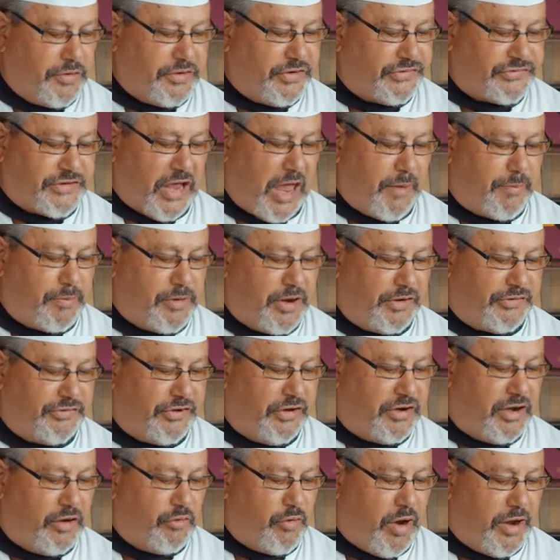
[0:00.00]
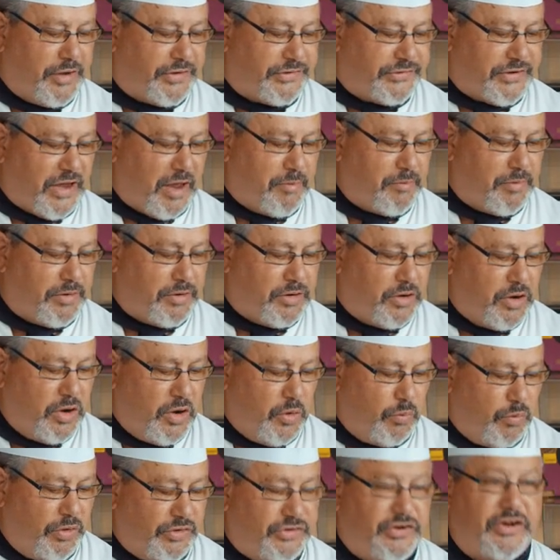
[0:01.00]
I just opened a tin of red salmon,
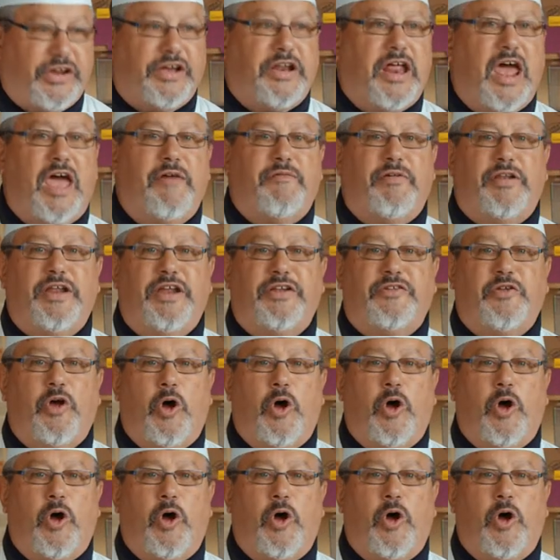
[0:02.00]
which you could have any